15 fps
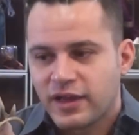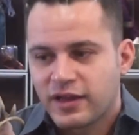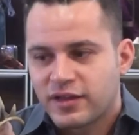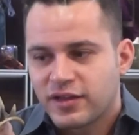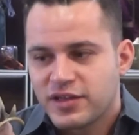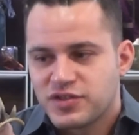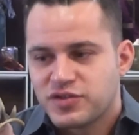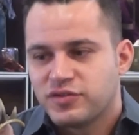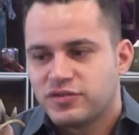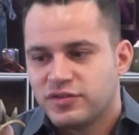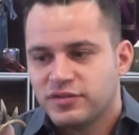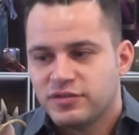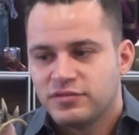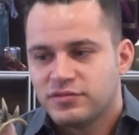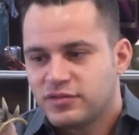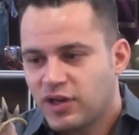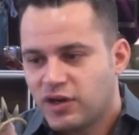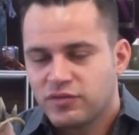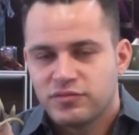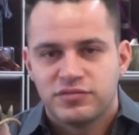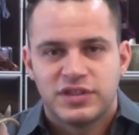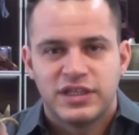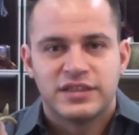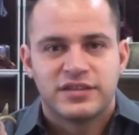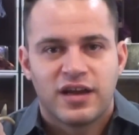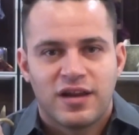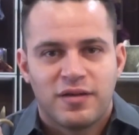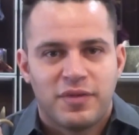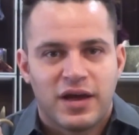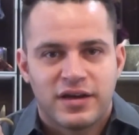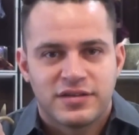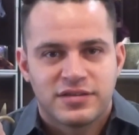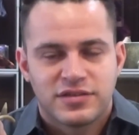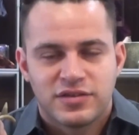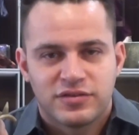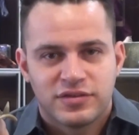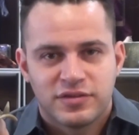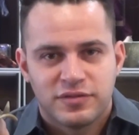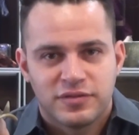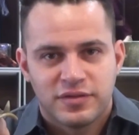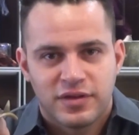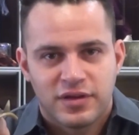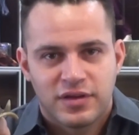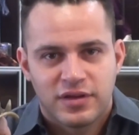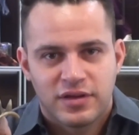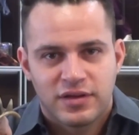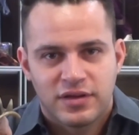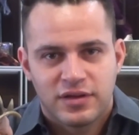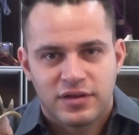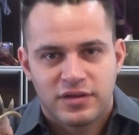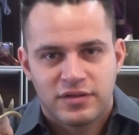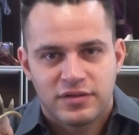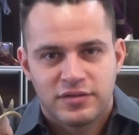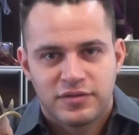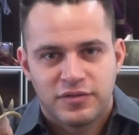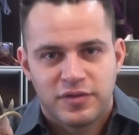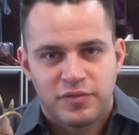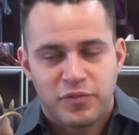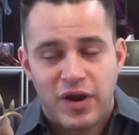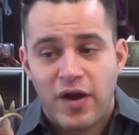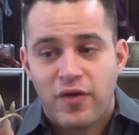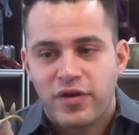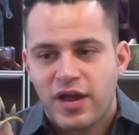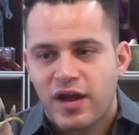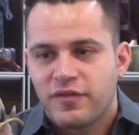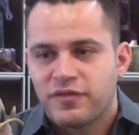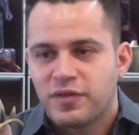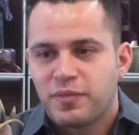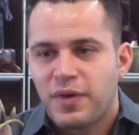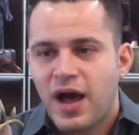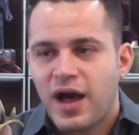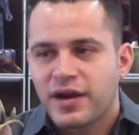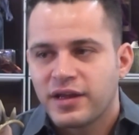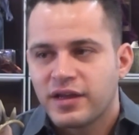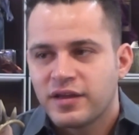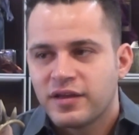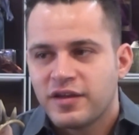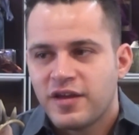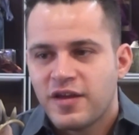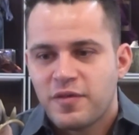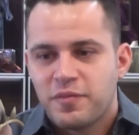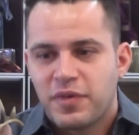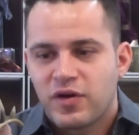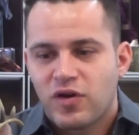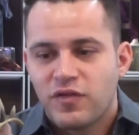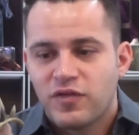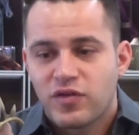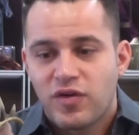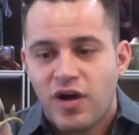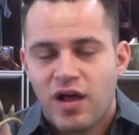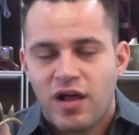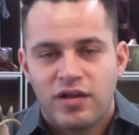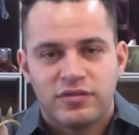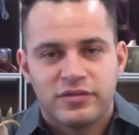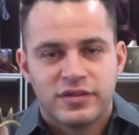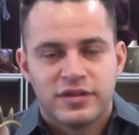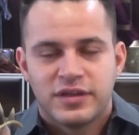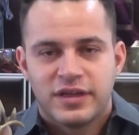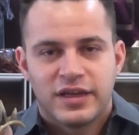a certain detail about a certain area of the body, but overall,